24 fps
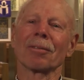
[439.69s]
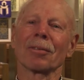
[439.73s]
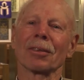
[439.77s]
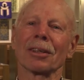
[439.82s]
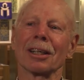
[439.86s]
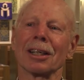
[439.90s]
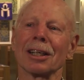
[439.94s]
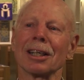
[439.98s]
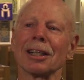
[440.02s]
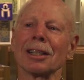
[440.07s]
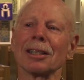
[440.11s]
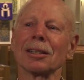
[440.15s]

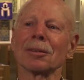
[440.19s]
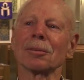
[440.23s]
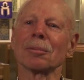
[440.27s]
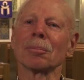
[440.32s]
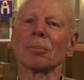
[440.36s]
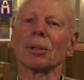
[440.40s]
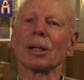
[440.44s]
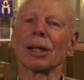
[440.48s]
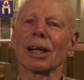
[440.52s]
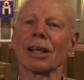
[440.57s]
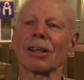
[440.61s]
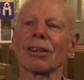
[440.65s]

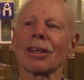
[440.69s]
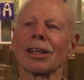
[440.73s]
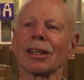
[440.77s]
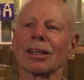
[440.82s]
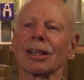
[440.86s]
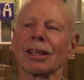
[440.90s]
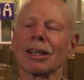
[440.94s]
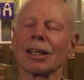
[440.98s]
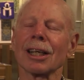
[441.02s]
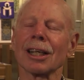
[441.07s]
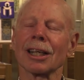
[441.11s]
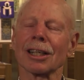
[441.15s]
But I
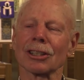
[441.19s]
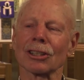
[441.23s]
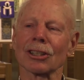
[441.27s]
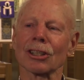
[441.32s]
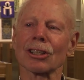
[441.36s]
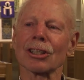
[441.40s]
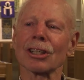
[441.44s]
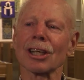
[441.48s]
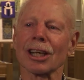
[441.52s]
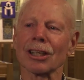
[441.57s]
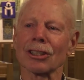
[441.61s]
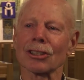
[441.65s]
think, again, it's a
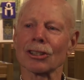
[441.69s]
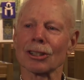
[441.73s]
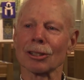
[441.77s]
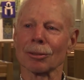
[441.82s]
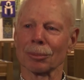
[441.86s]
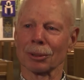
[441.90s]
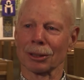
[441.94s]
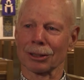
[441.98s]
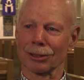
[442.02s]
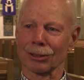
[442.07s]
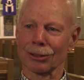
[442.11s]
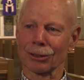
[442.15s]

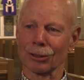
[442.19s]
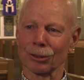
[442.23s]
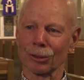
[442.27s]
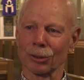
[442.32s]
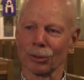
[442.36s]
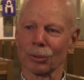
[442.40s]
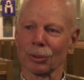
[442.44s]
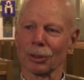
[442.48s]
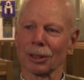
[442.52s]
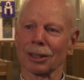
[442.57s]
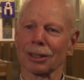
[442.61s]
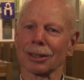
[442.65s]
testament
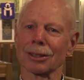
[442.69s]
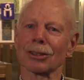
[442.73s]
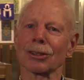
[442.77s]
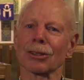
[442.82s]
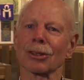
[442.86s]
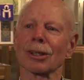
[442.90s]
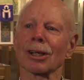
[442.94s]
to